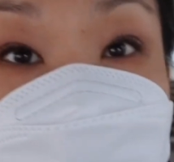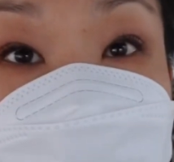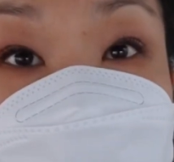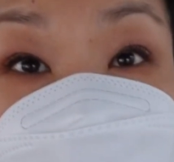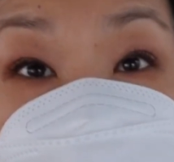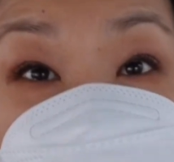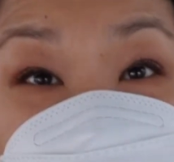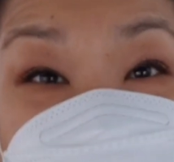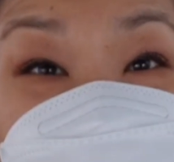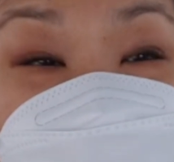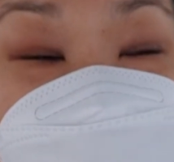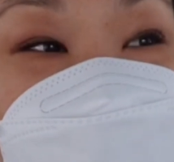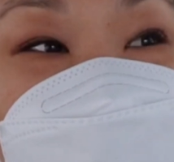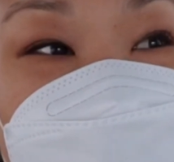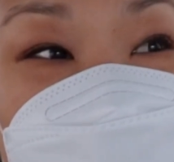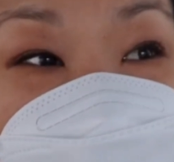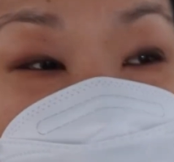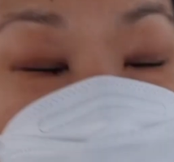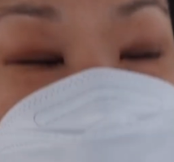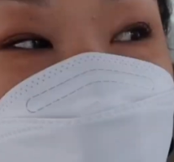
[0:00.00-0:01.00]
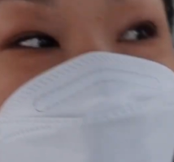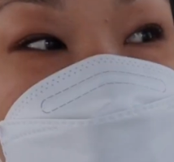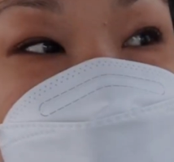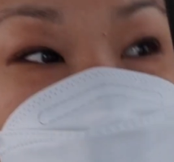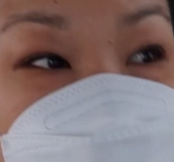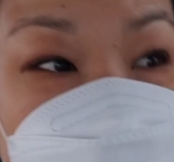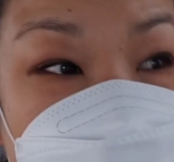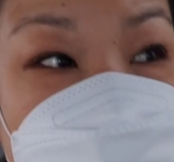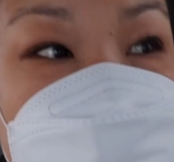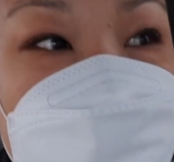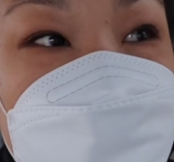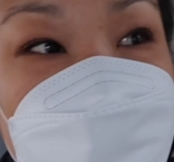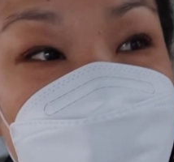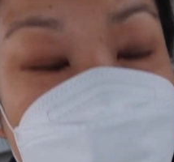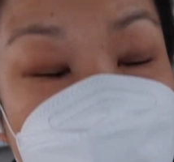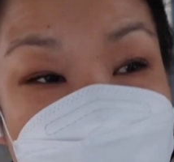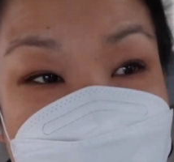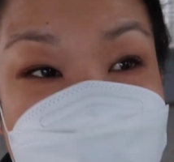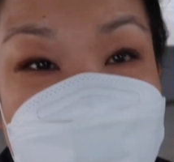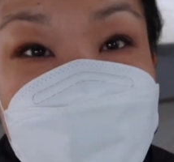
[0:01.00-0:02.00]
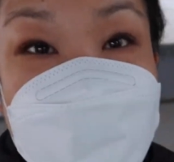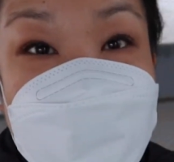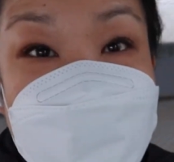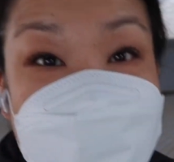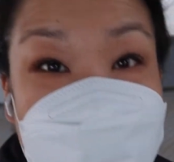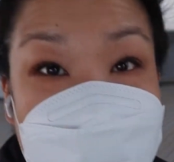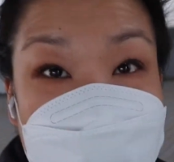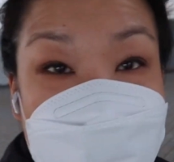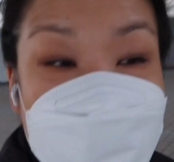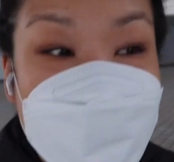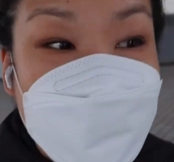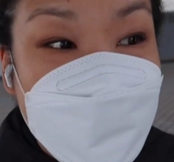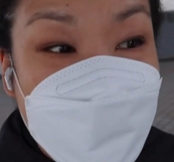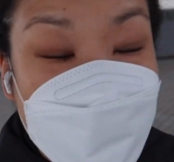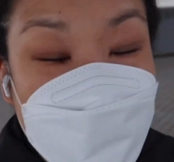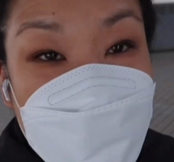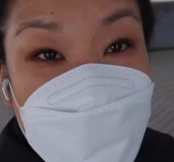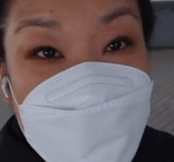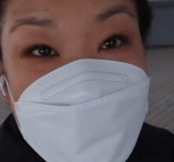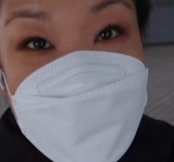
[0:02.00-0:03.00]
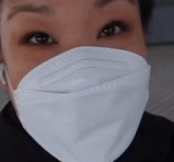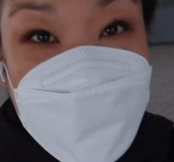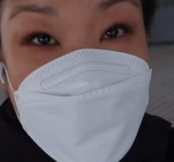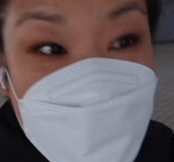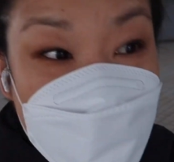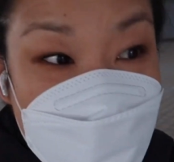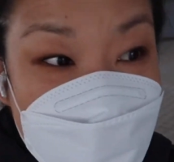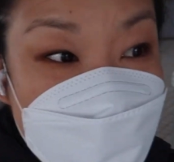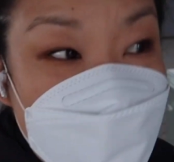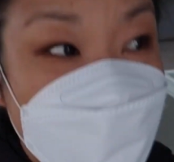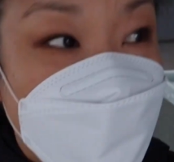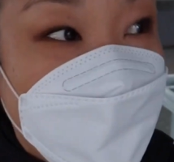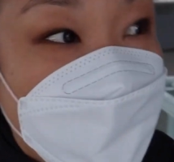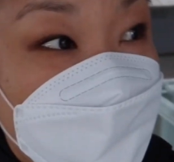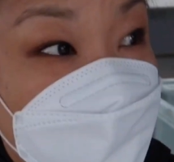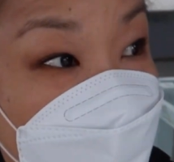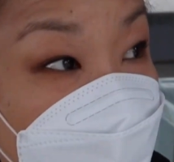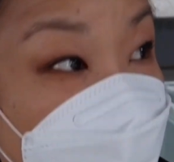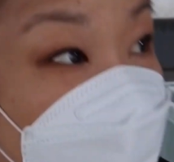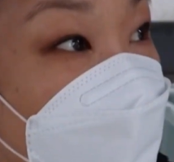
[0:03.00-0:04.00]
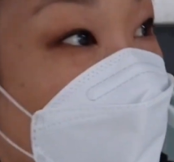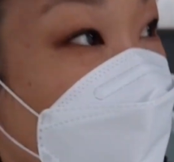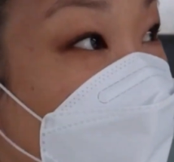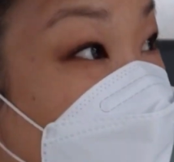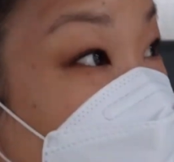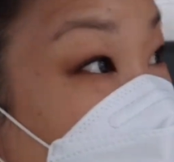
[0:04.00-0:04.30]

One to get coffee, one is just like to cross the street, and then